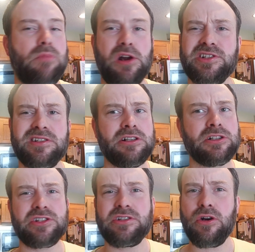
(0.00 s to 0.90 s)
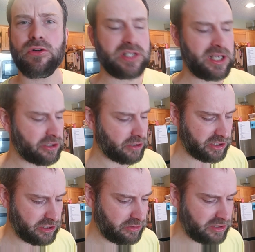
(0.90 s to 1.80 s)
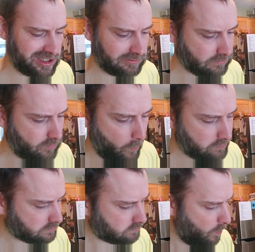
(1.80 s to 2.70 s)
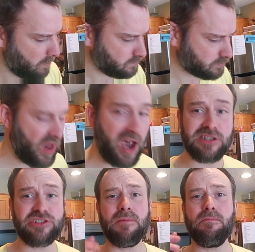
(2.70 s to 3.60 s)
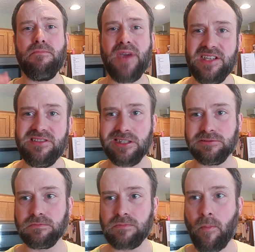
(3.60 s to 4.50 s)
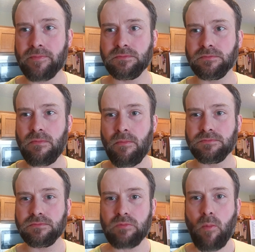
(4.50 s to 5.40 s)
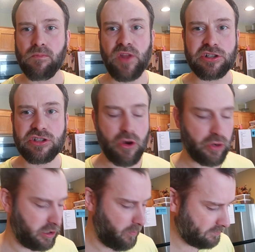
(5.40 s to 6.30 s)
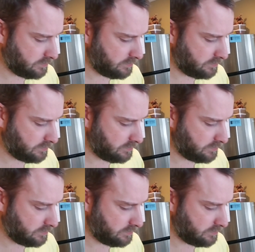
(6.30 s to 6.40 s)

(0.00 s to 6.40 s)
but still so tender and juicy. That is amazing. That is so good.